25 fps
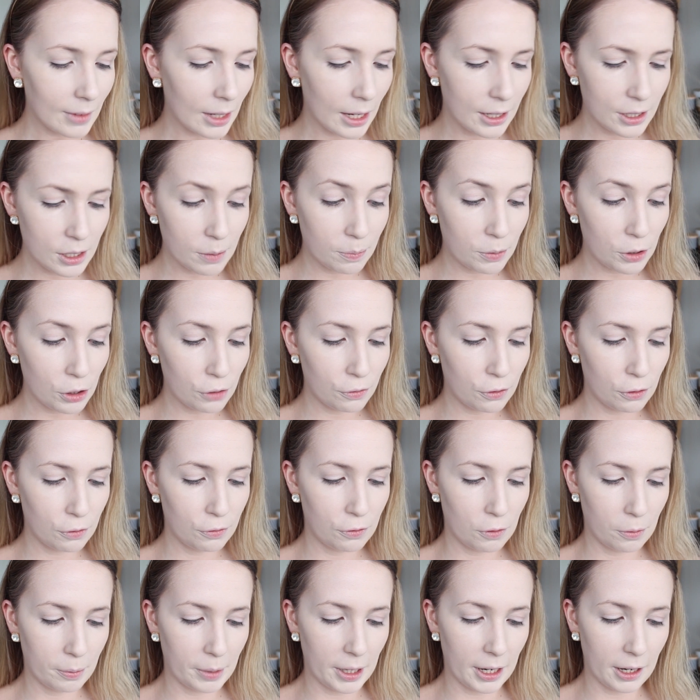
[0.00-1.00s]
It's a beautiful
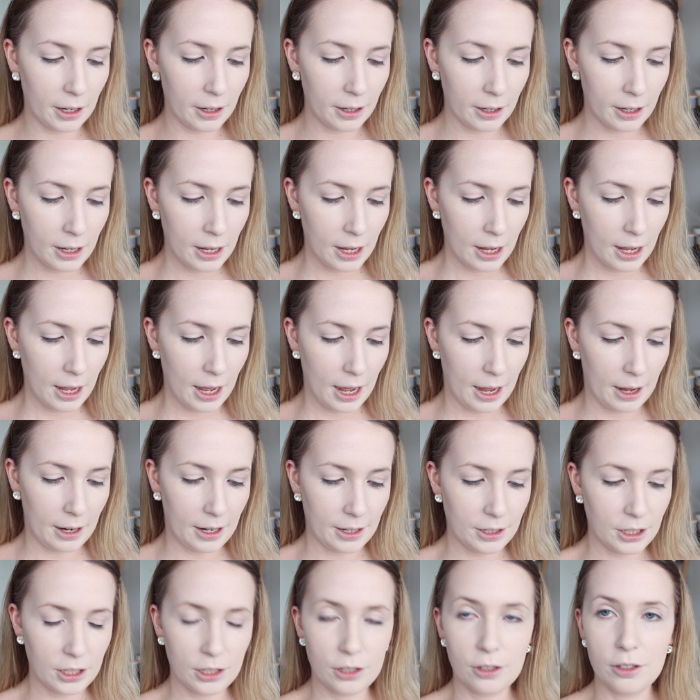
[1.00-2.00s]
formula, and
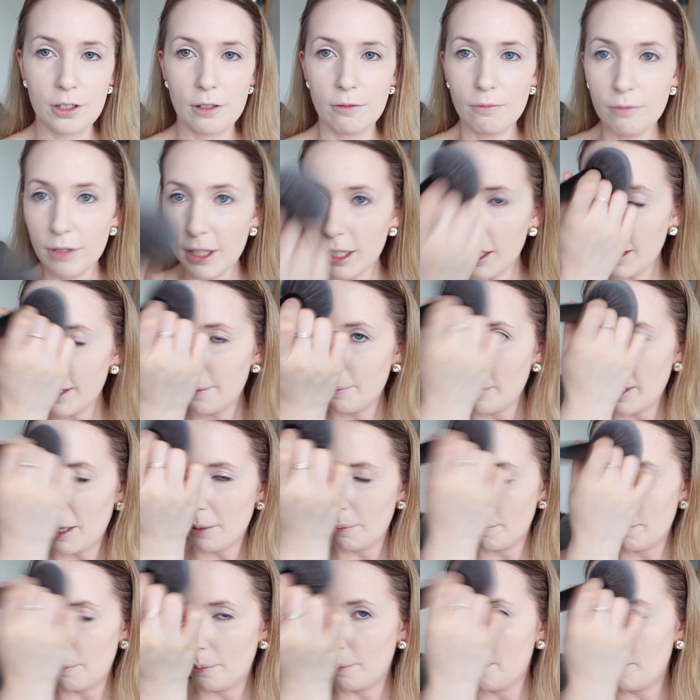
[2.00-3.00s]
I just use a really
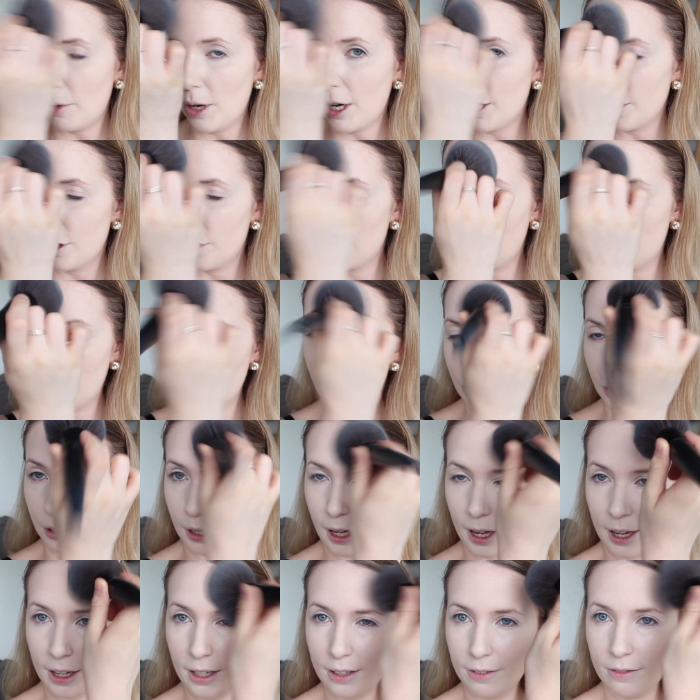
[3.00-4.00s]
big brush to
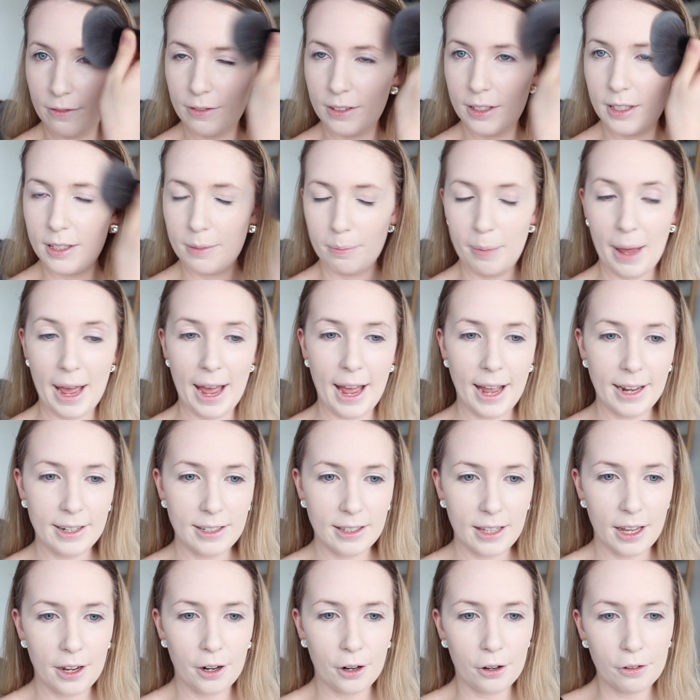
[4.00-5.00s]
kind of pat
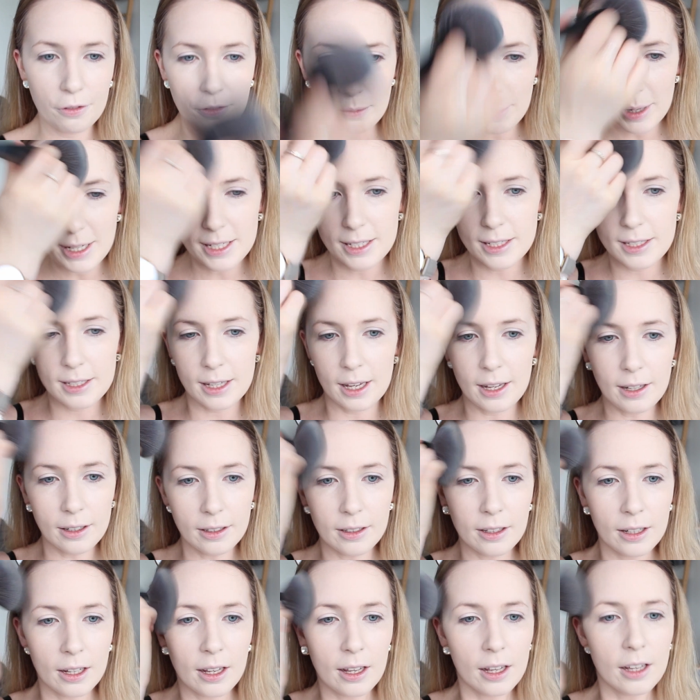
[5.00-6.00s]
that over my skin
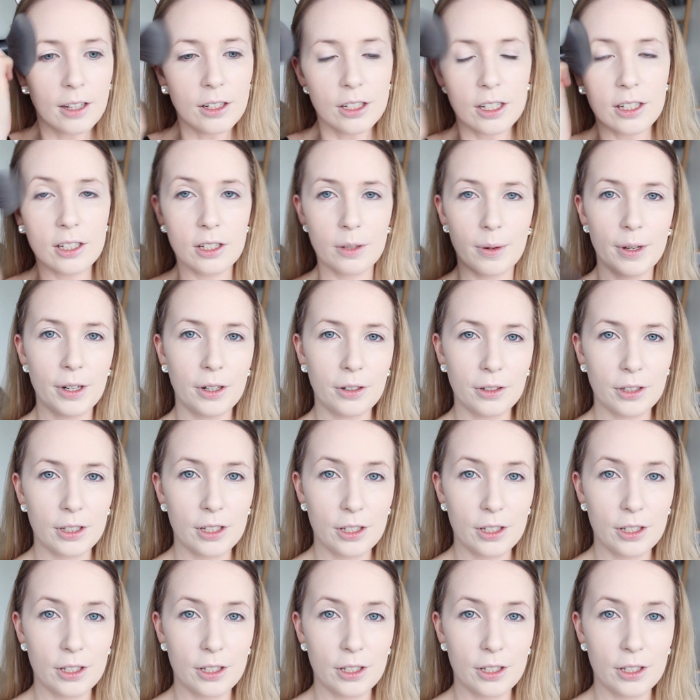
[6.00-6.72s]
just so I don't